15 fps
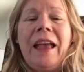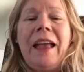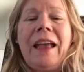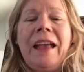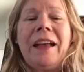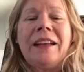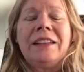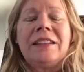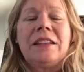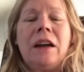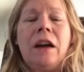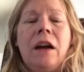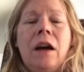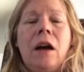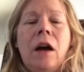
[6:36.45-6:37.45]
And
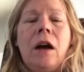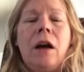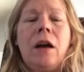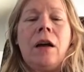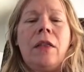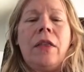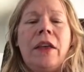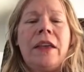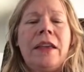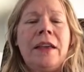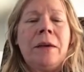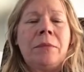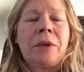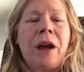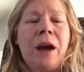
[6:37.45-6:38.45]
the
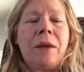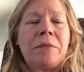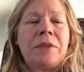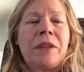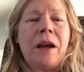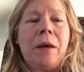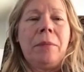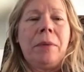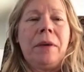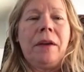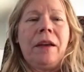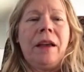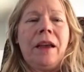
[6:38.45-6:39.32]
hymn comes up,